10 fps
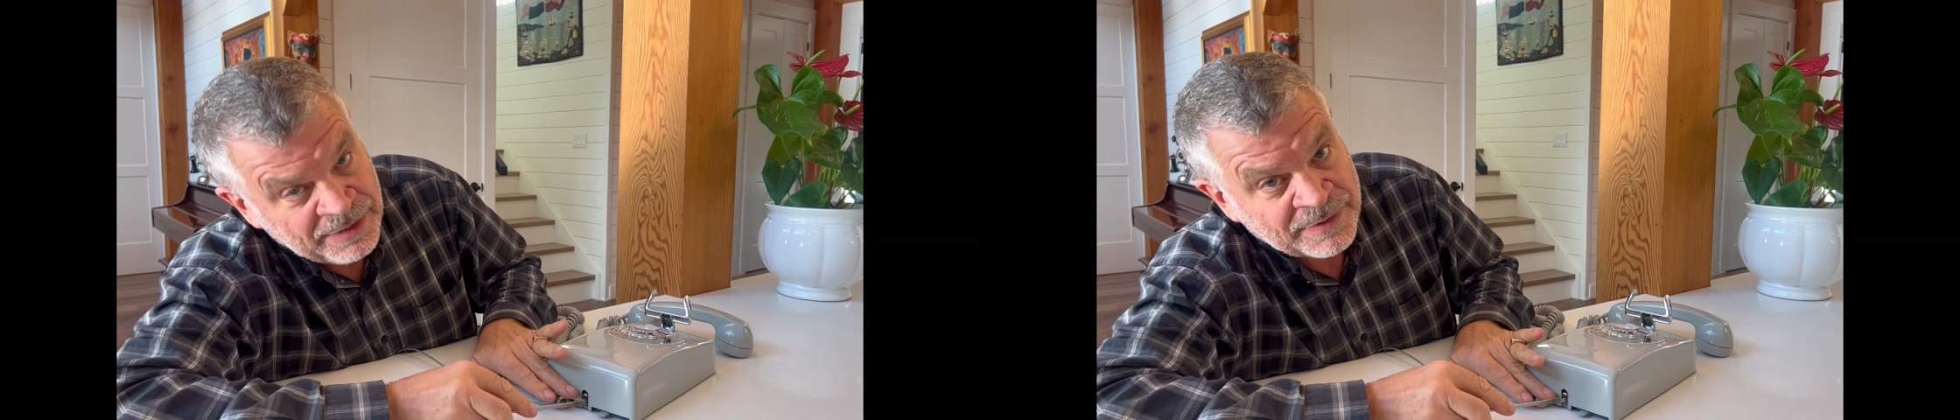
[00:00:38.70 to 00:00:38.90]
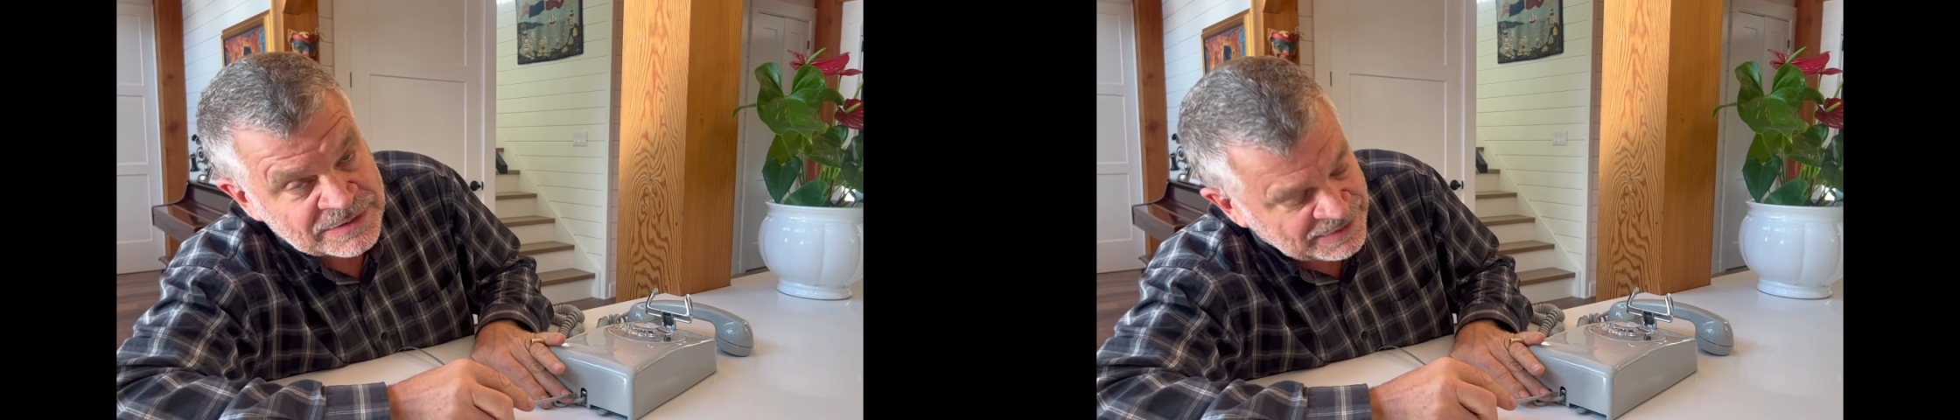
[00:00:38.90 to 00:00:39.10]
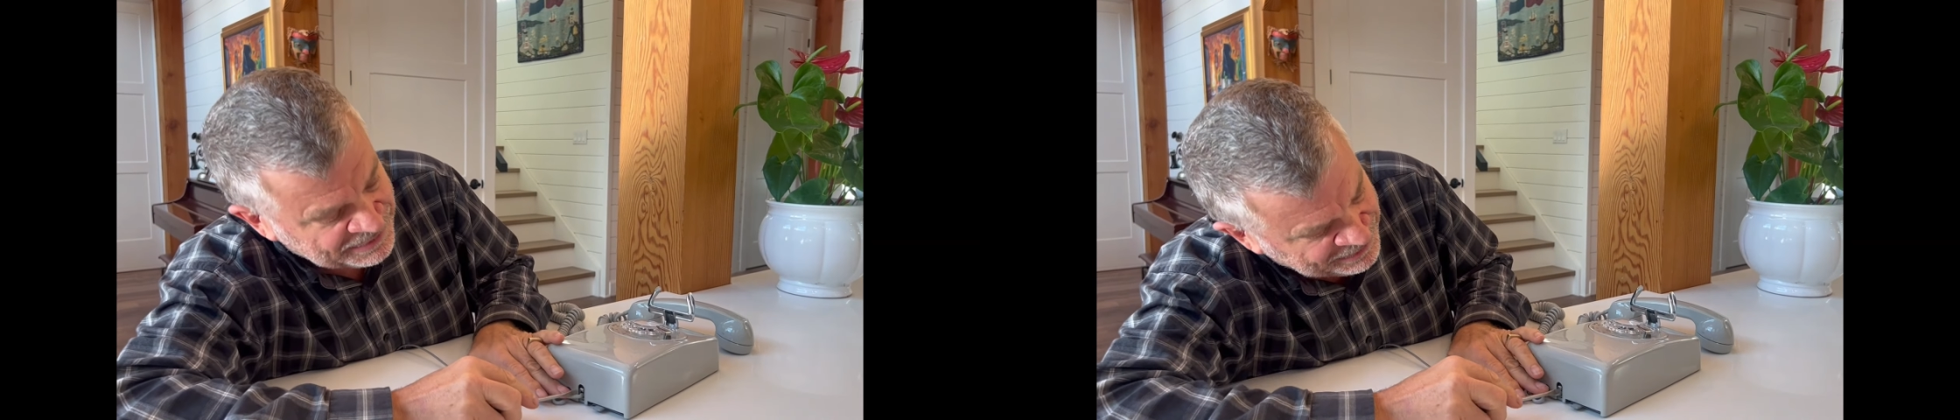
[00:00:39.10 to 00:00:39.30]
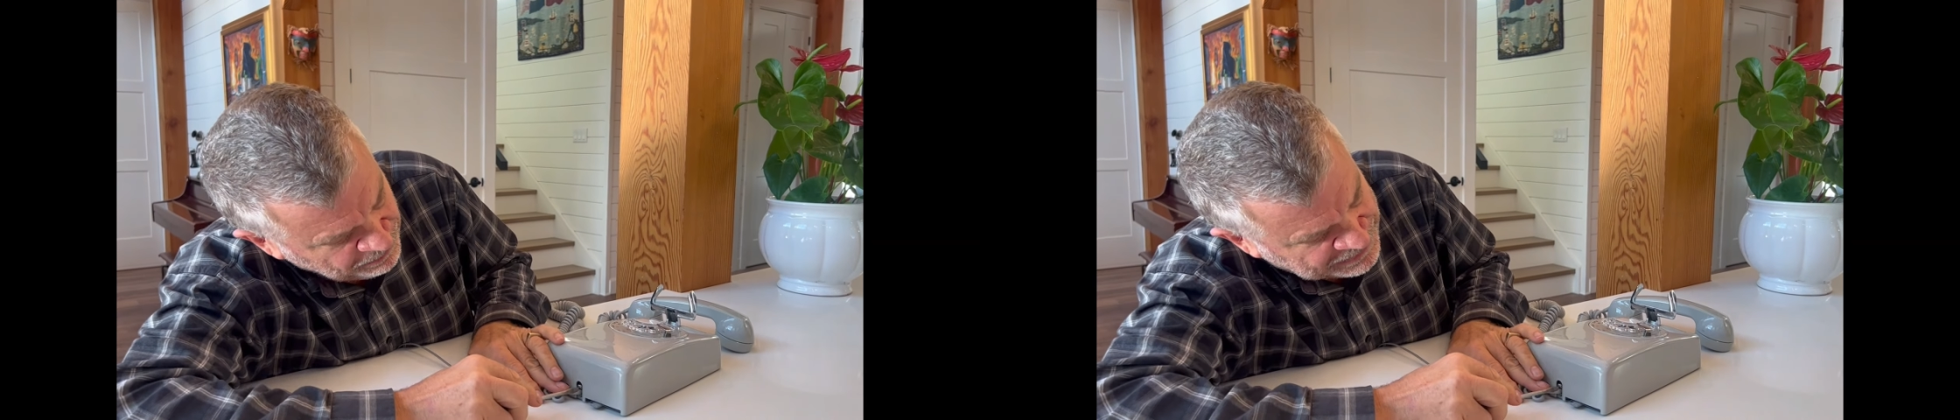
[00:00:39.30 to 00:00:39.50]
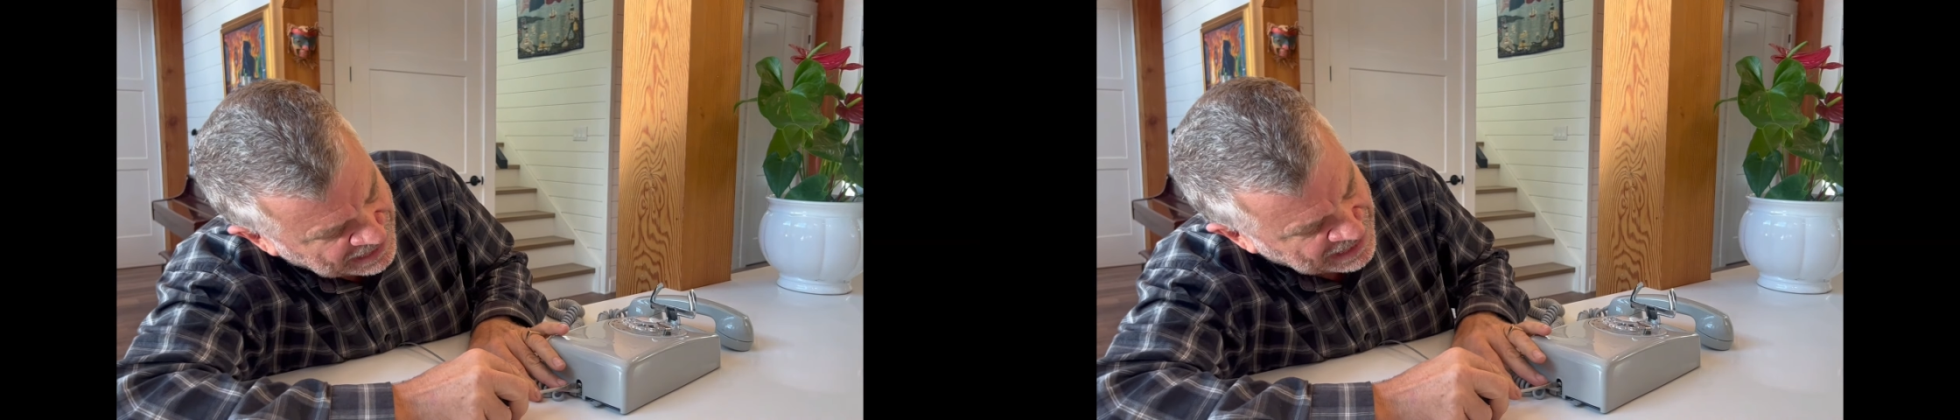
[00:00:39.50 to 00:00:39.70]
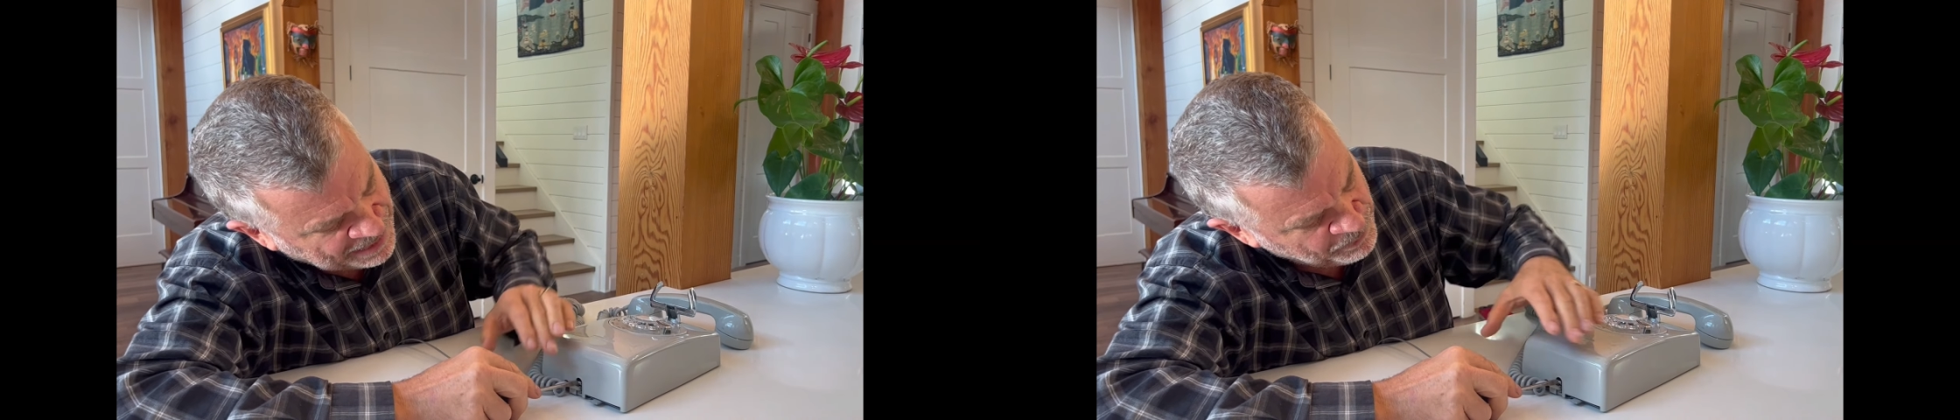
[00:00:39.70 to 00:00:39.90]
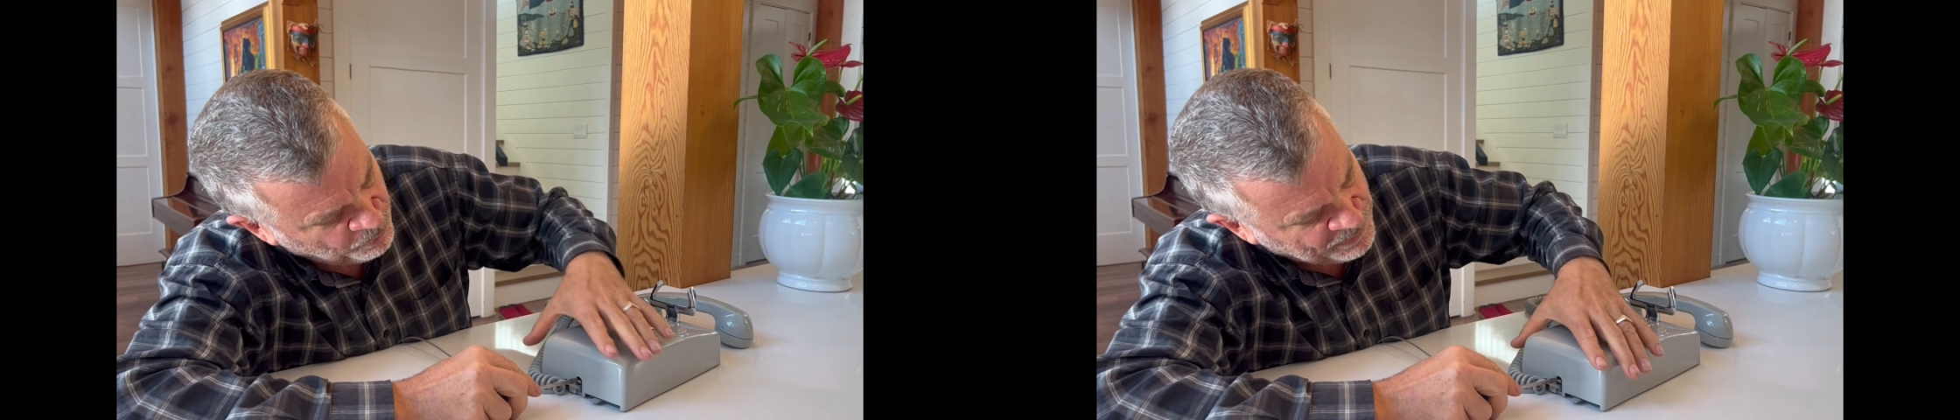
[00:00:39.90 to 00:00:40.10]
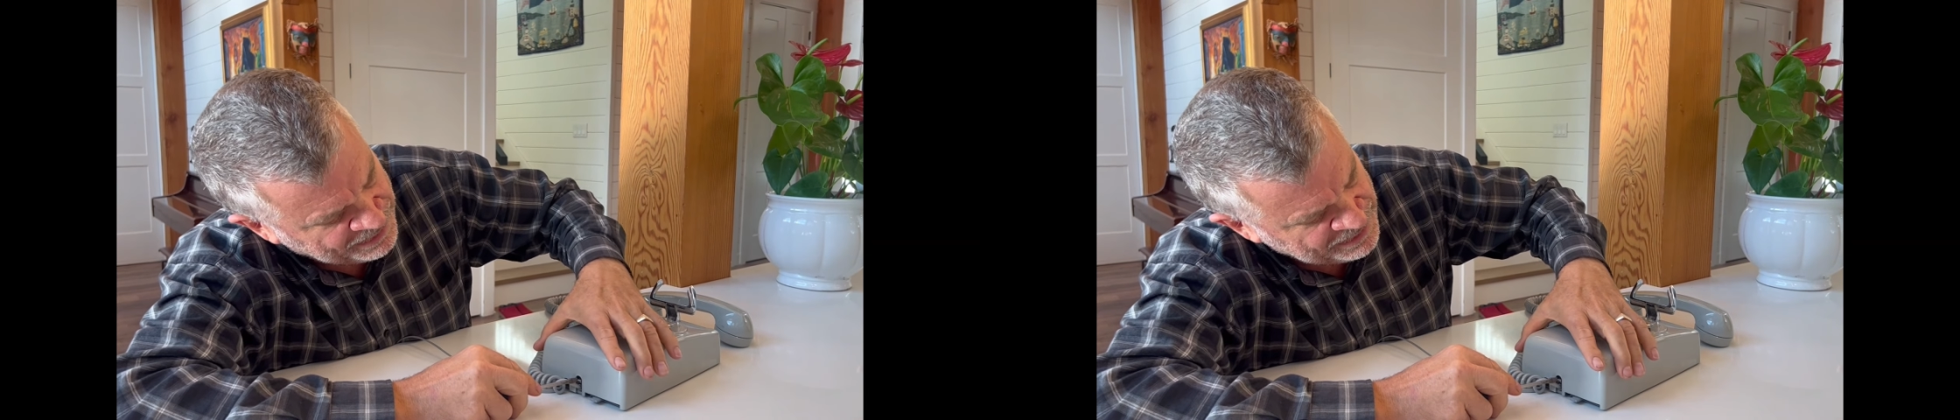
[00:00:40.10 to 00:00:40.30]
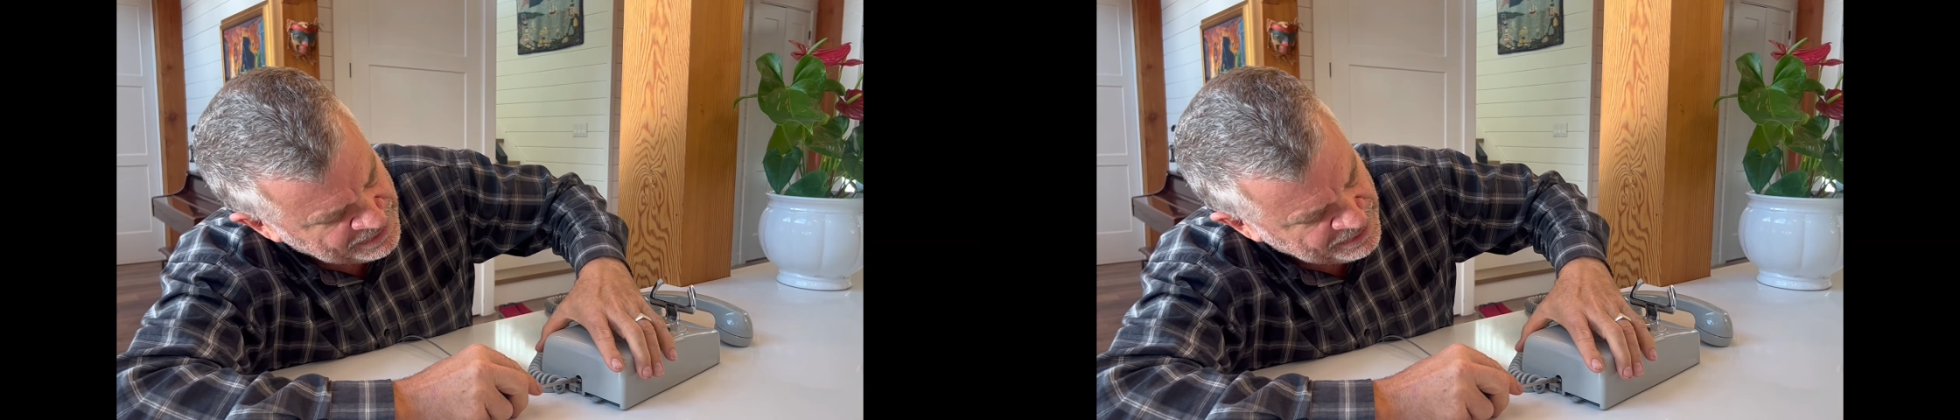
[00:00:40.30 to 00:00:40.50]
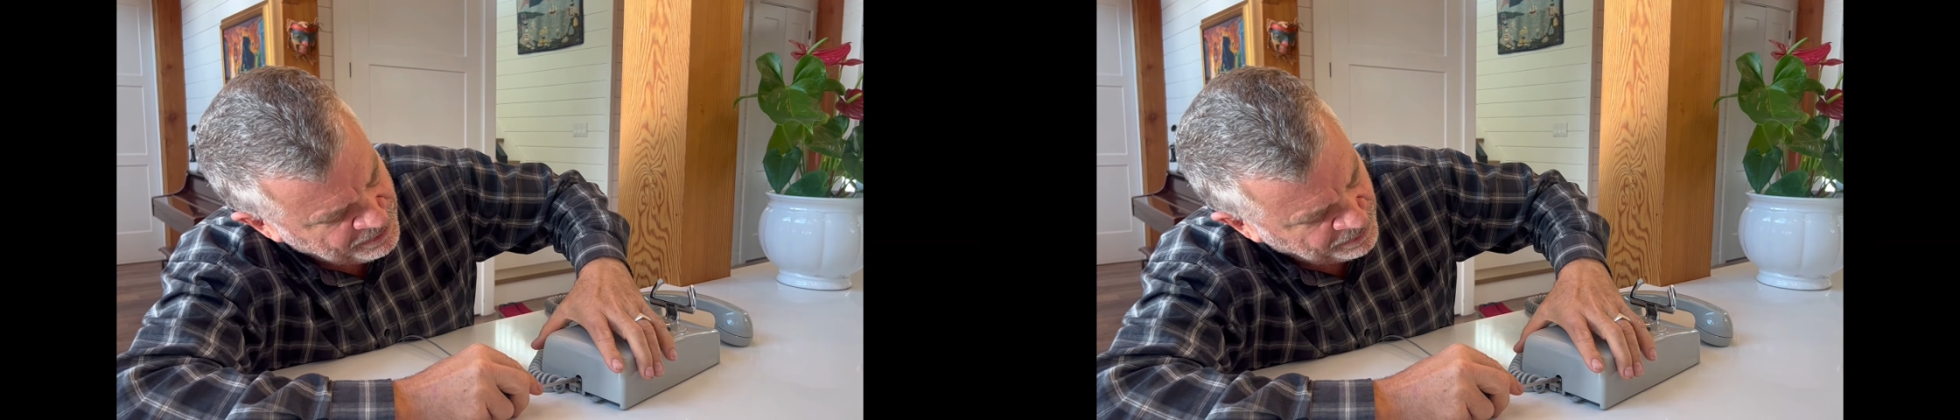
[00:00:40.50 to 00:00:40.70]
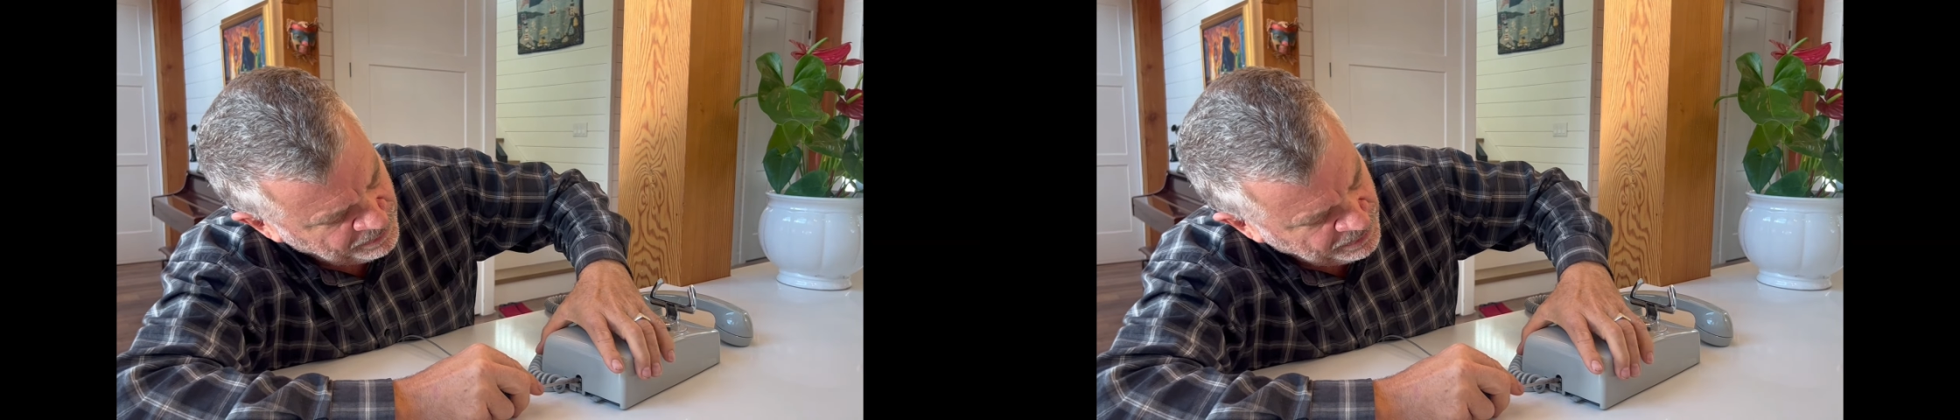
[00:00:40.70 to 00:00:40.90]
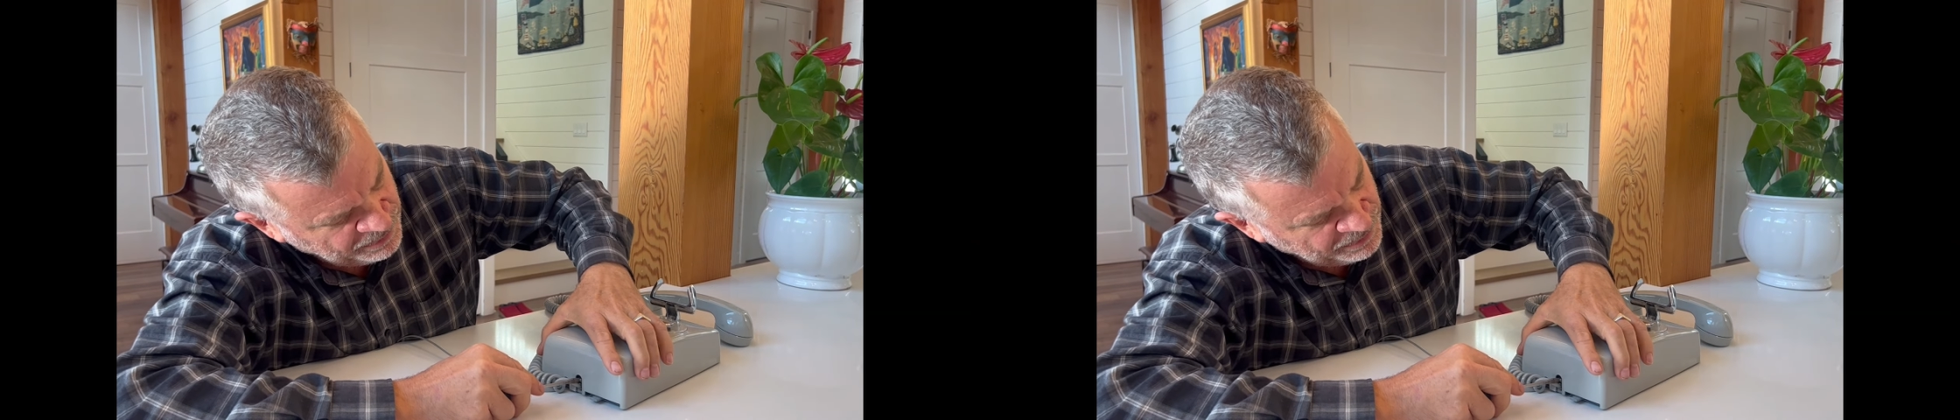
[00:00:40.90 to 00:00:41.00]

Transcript: this little tab right in here,